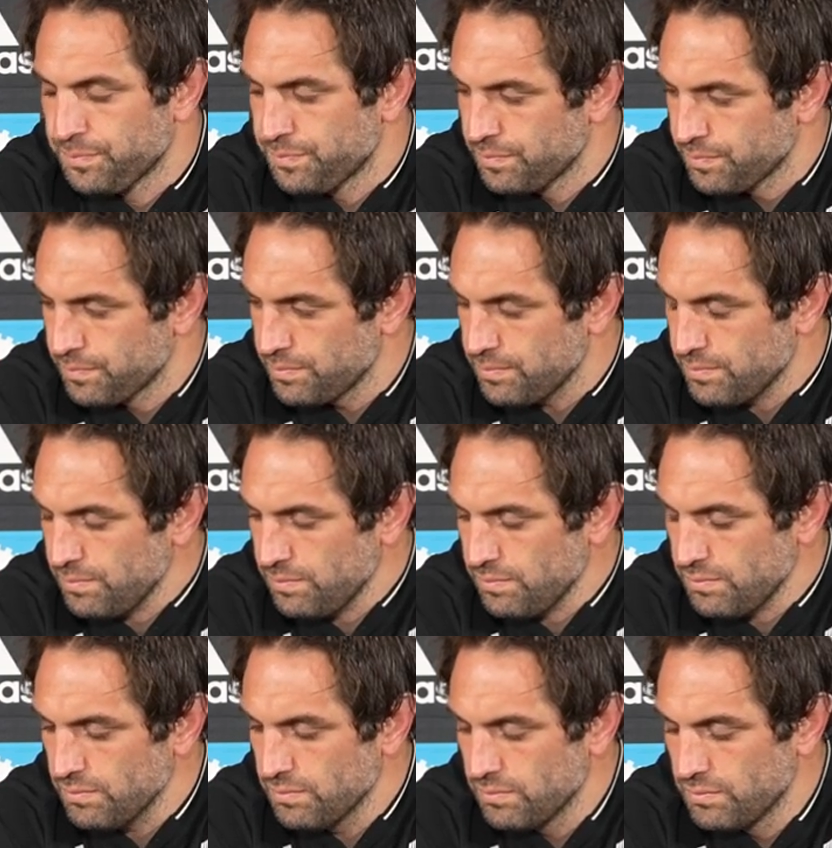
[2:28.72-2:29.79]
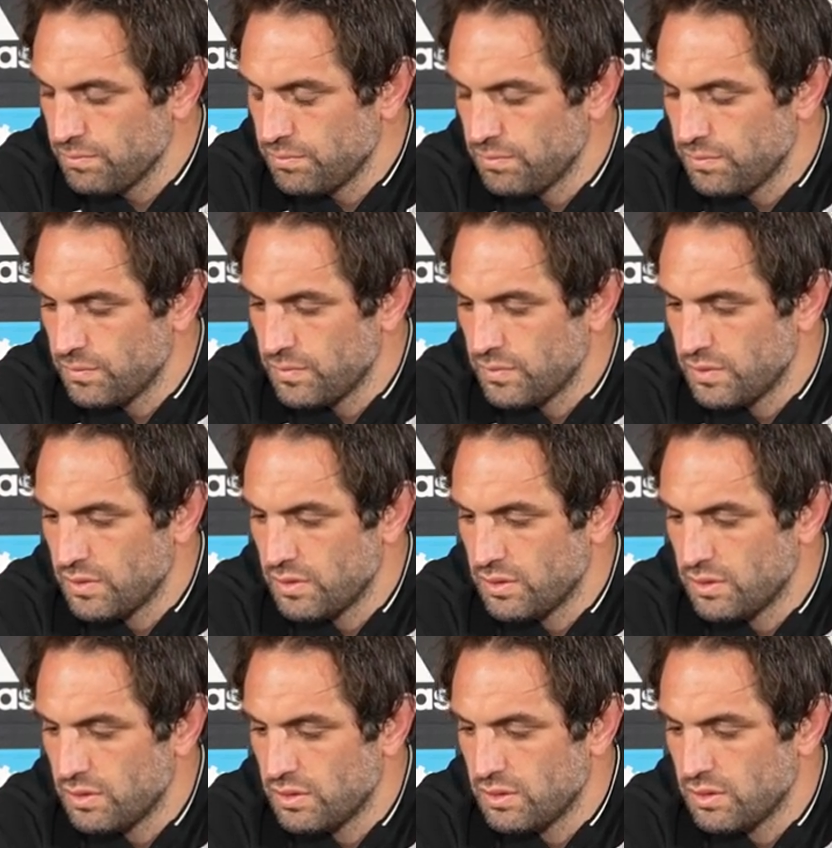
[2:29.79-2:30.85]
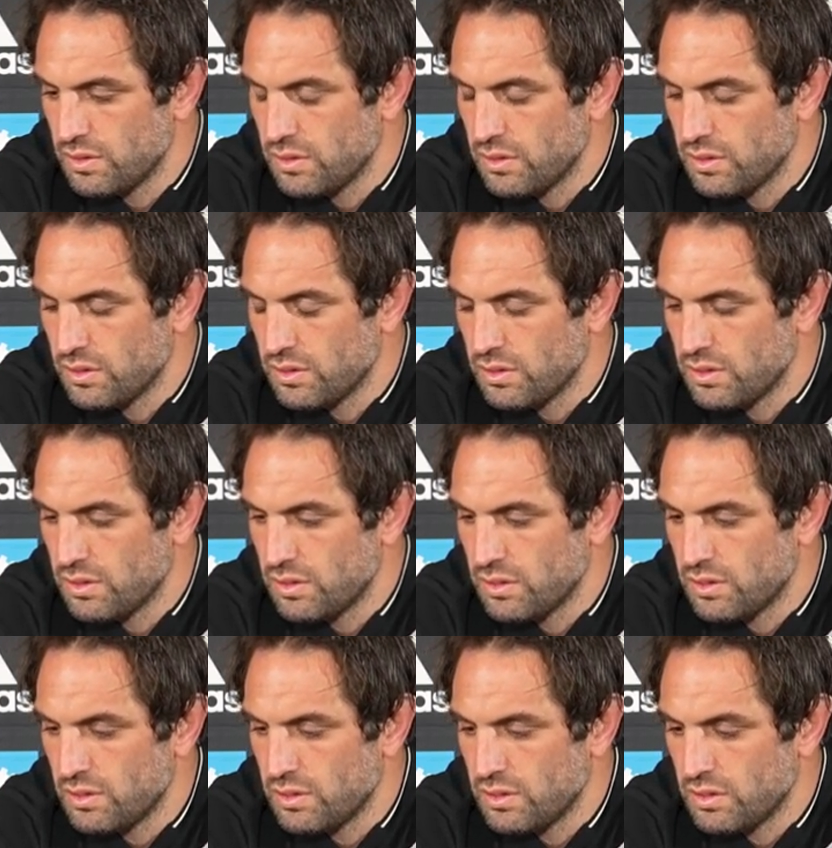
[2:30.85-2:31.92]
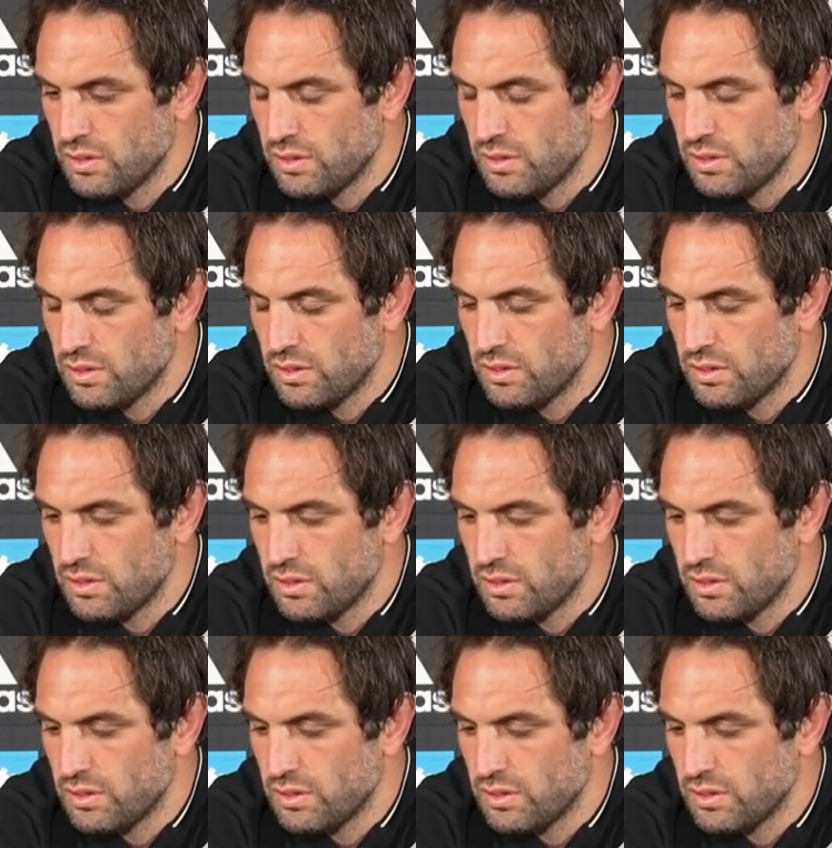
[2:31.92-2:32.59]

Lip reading: (silent)